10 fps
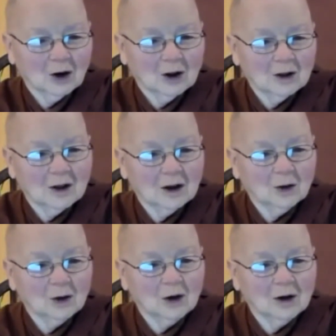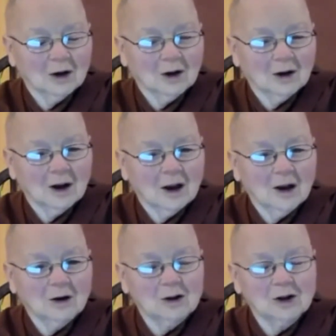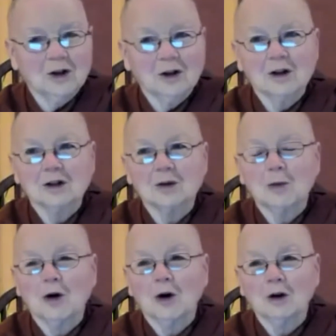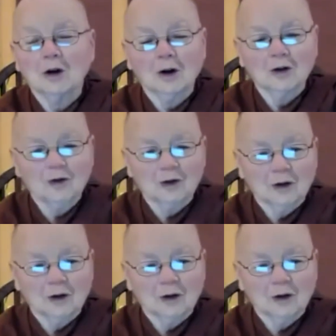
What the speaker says: that energy is part of